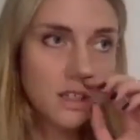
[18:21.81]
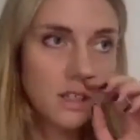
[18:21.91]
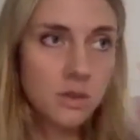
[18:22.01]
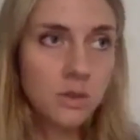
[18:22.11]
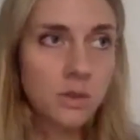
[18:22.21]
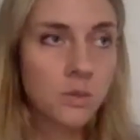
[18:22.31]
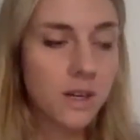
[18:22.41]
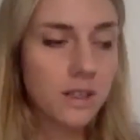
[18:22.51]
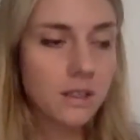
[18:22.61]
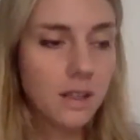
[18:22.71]
you
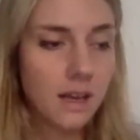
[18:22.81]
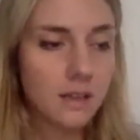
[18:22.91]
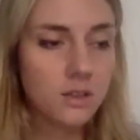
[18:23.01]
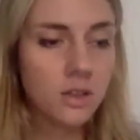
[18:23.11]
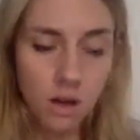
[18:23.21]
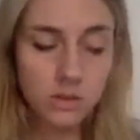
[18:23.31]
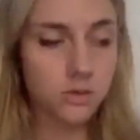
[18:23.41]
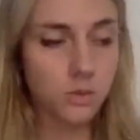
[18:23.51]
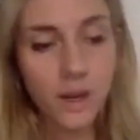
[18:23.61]
will not